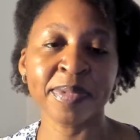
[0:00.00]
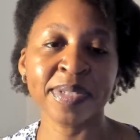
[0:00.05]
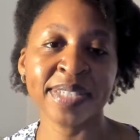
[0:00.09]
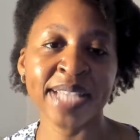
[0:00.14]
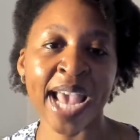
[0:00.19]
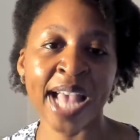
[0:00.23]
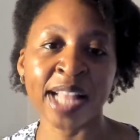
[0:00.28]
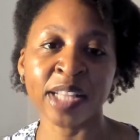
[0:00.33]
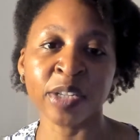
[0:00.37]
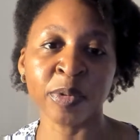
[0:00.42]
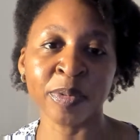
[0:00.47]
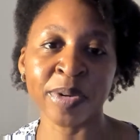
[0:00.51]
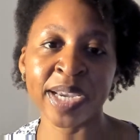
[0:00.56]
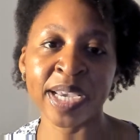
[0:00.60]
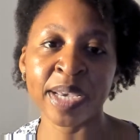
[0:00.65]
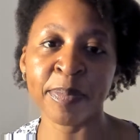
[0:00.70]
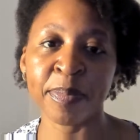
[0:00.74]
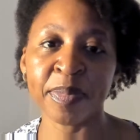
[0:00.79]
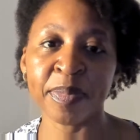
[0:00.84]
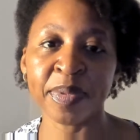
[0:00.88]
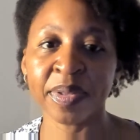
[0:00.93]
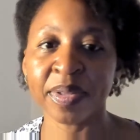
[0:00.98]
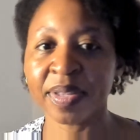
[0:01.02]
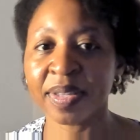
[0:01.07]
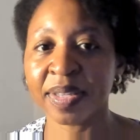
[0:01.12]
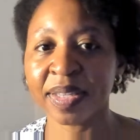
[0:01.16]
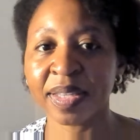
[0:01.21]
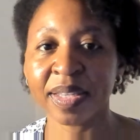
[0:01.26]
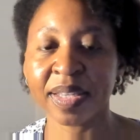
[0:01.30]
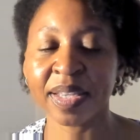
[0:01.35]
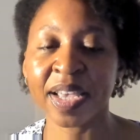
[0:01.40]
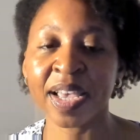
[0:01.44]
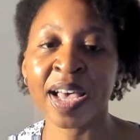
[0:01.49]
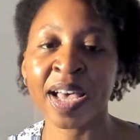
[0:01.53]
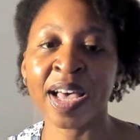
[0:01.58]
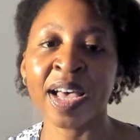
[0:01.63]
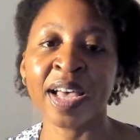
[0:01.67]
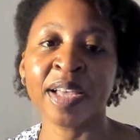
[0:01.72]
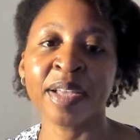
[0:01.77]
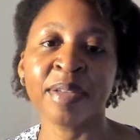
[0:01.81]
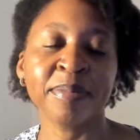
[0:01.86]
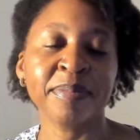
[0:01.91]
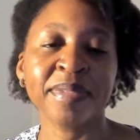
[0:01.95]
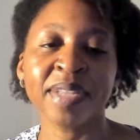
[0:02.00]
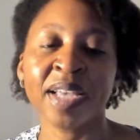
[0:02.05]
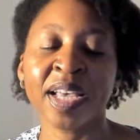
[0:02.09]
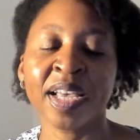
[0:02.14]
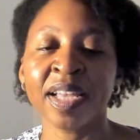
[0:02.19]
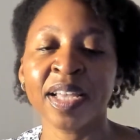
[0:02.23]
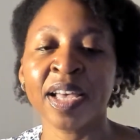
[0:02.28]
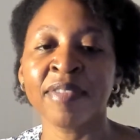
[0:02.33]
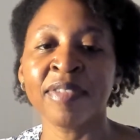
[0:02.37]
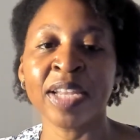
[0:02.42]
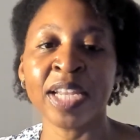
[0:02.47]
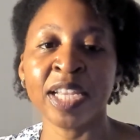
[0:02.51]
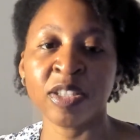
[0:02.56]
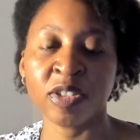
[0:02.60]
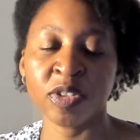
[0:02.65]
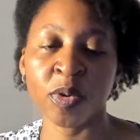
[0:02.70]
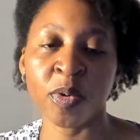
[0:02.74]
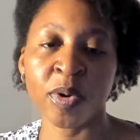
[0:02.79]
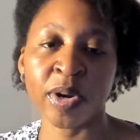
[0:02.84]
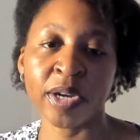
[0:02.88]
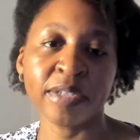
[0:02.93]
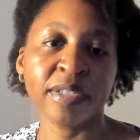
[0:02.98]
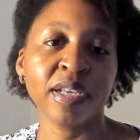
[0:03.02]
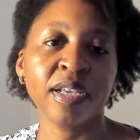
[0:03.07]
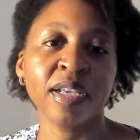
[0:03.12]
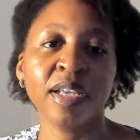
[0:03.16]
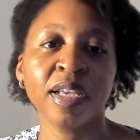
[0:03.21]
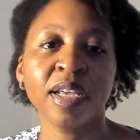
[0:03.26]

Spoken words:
salary of any sort.